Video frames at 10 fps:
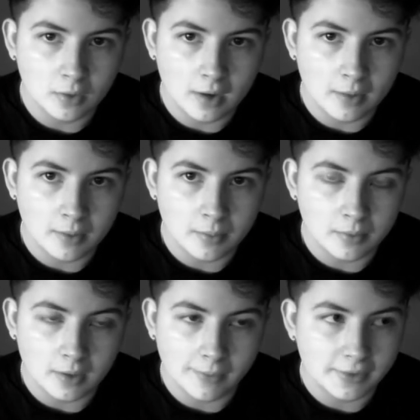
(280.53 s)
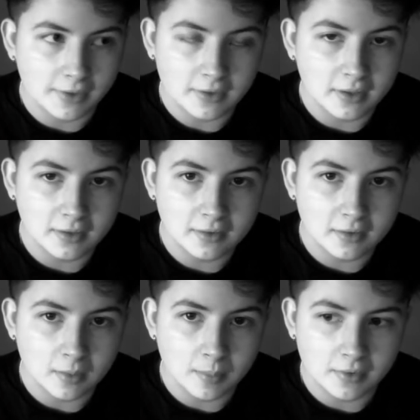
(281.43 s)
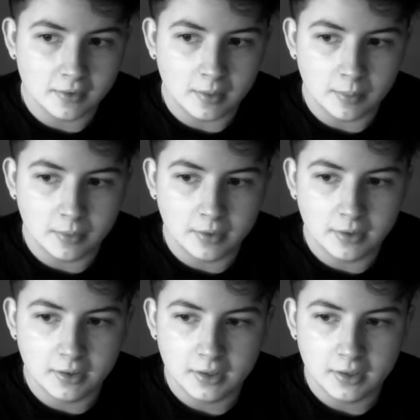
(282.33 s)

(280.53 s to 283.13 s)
how I did things up until that point